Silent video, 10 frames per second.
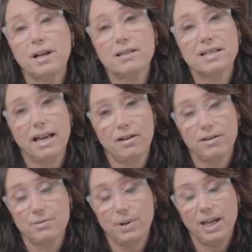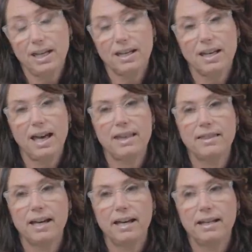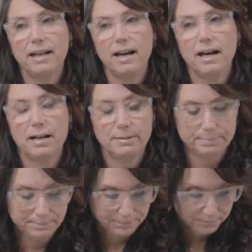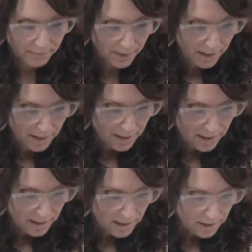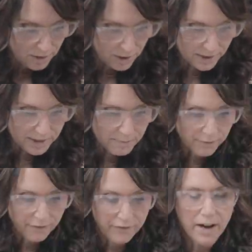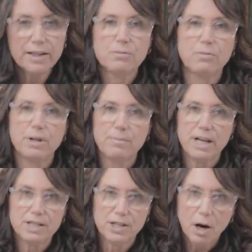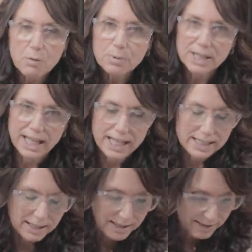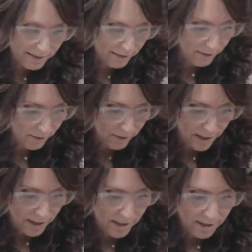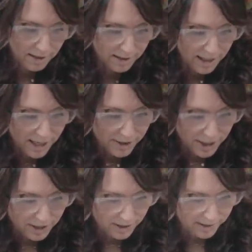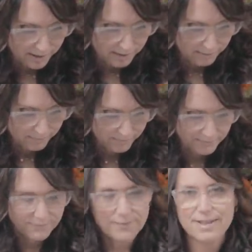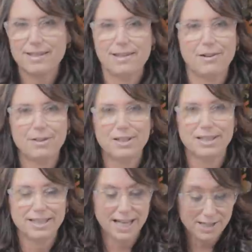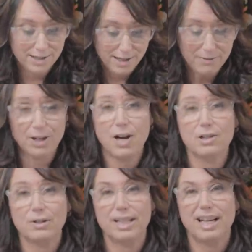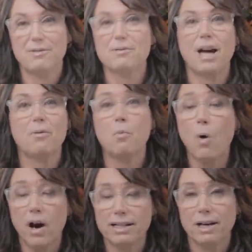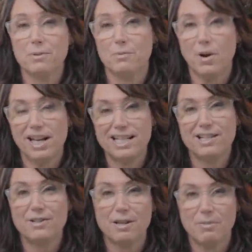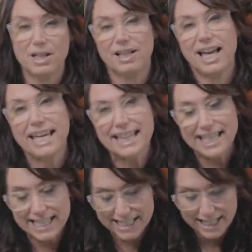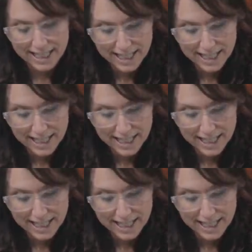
be on sale this week. And then just some fun with my gel plate. So, gosh, so good. I just love the coloring. I was wanting to do something like this,